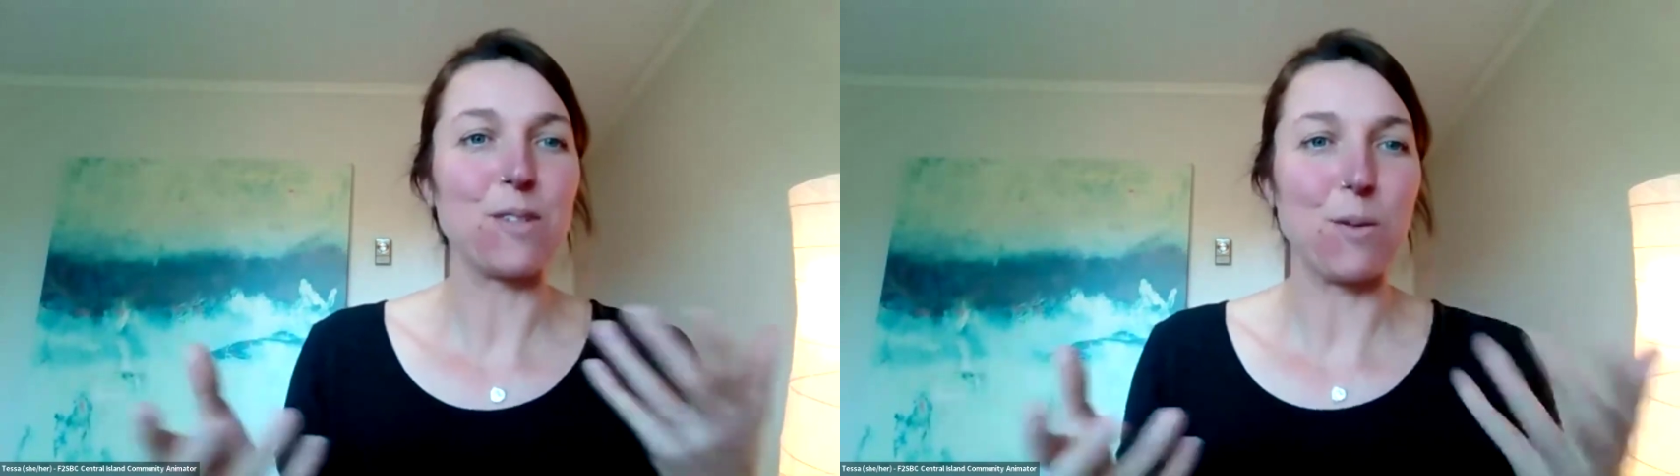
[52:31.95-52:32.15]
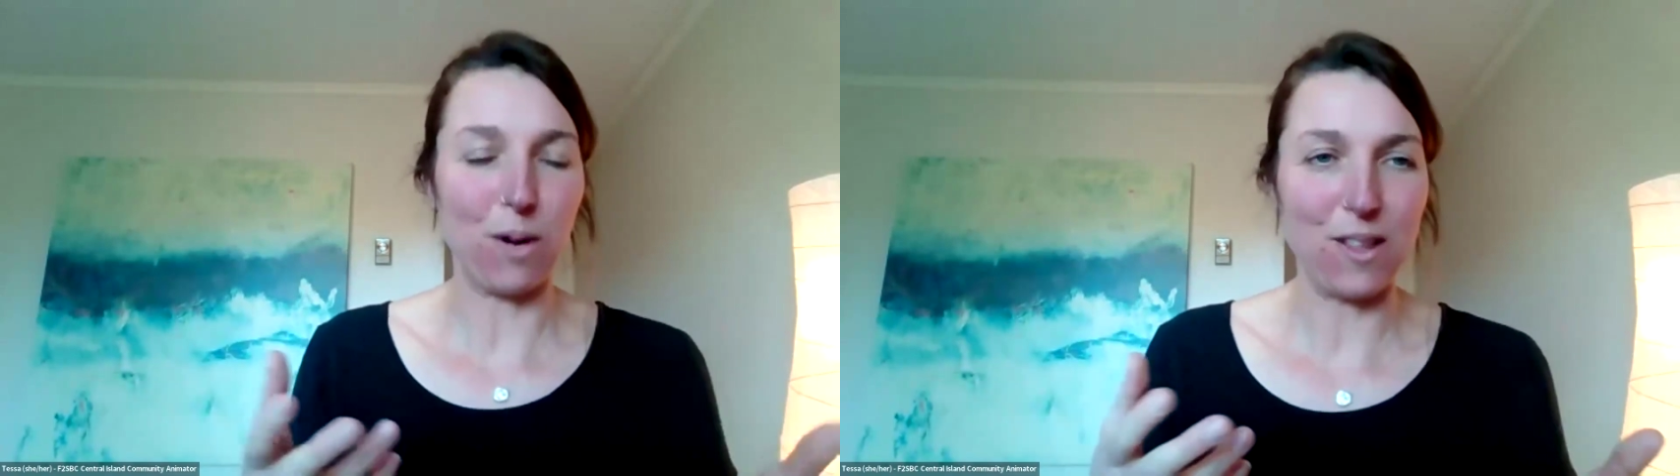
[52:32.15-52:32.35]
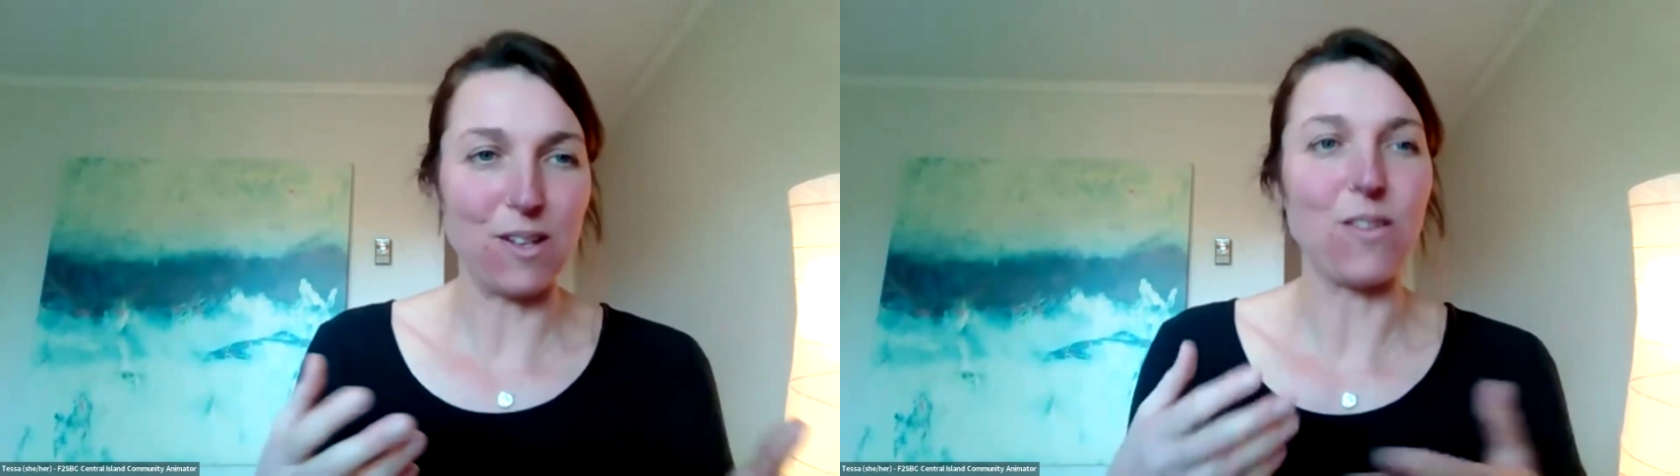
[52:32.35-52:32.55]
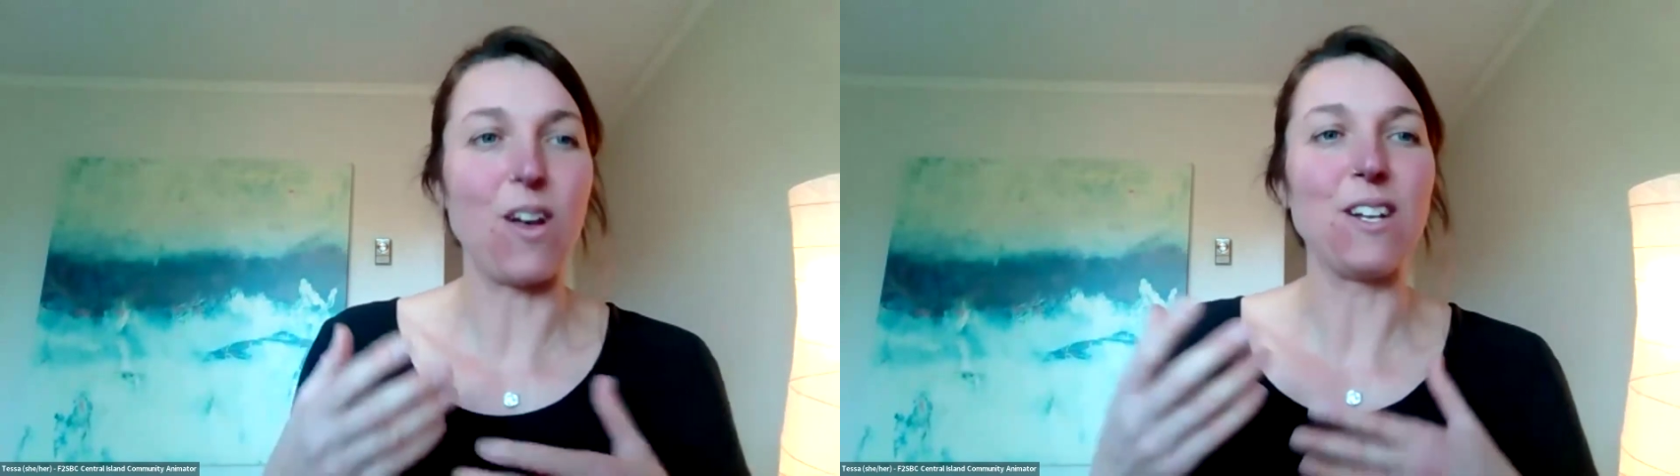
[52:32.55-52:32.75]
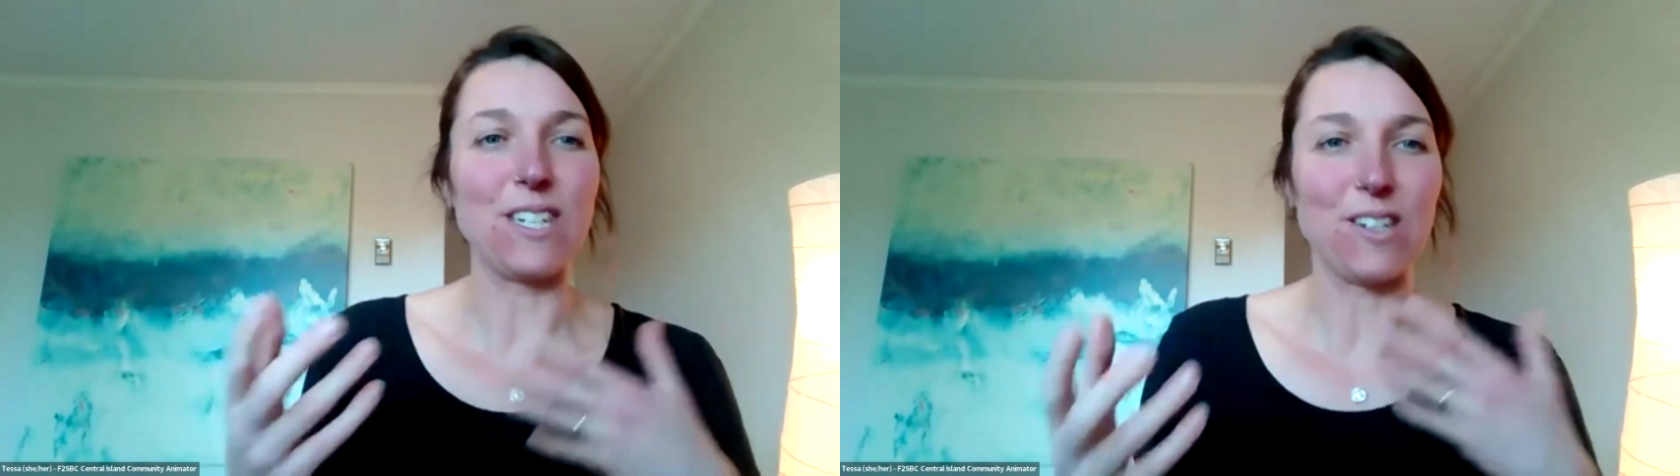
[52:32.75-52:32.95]
supporting those
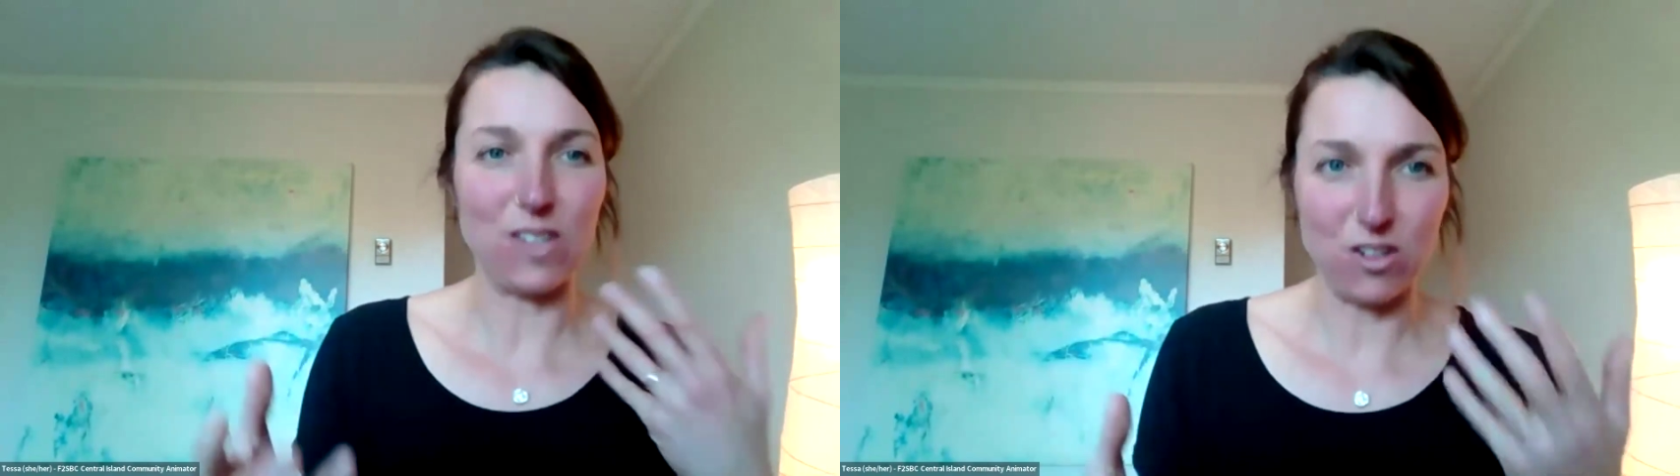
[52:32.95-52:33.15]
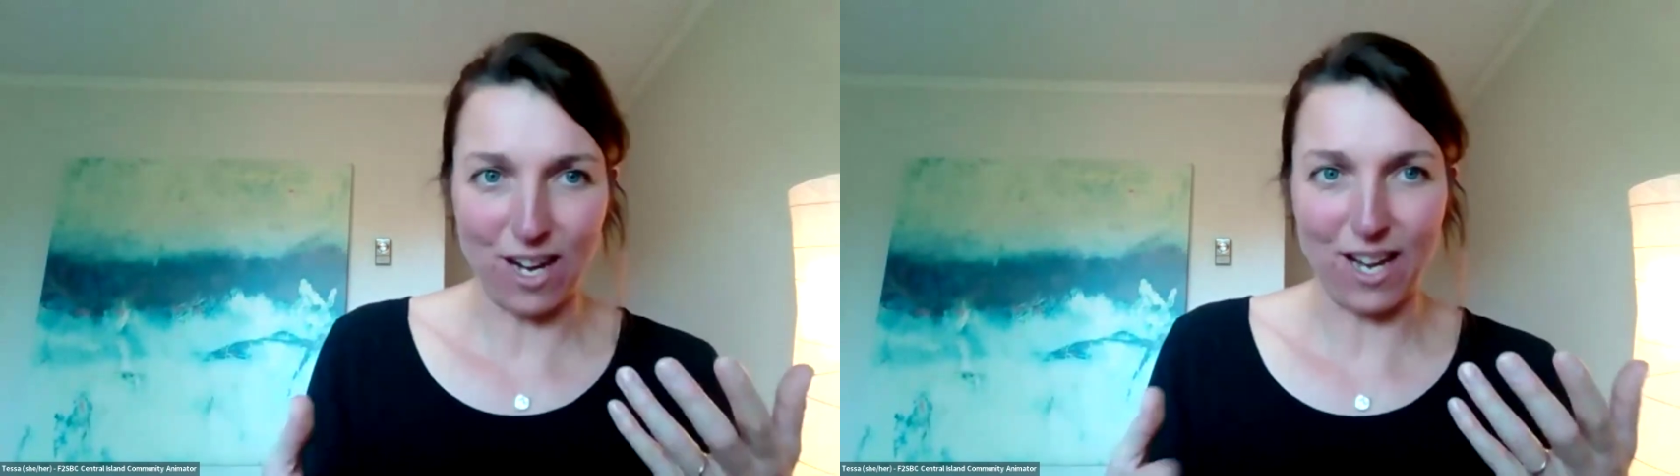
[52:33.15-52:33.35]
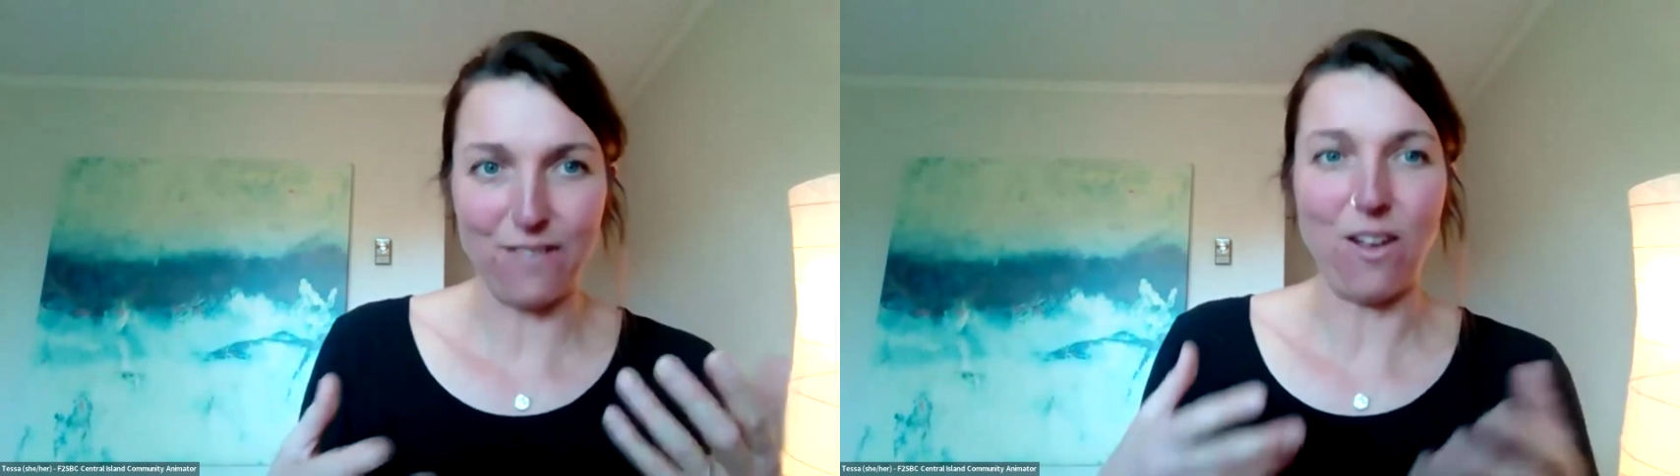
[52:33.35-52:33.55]
volunteers and training